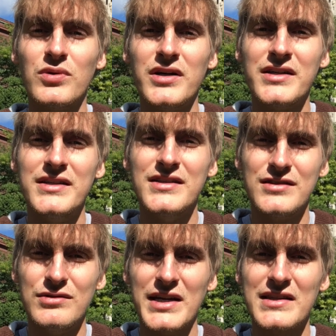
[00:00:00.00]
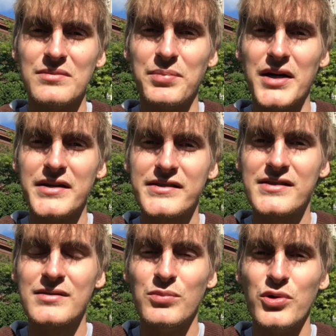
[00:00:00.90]
one is to take the
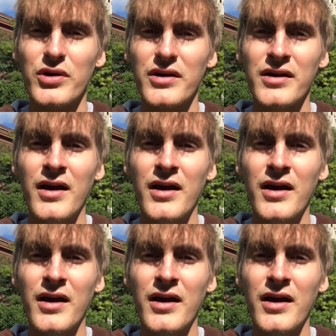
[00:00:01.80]
bus more.